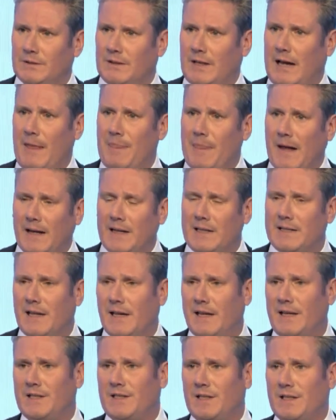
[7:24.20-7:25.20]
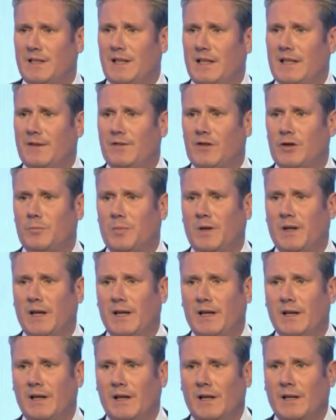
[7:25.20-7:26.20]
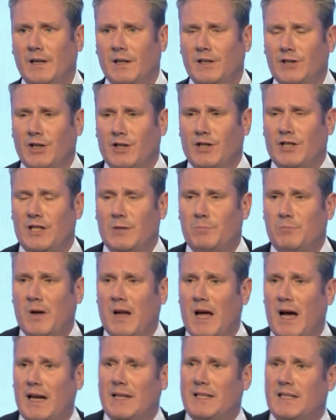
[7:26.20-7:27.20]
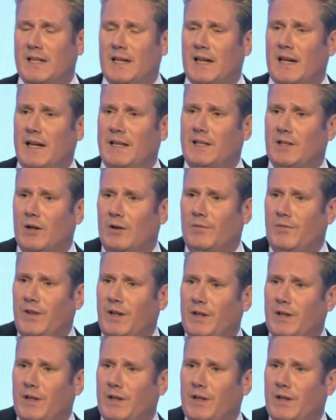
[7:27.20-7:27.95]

And that takes us inevitably to the supply side of the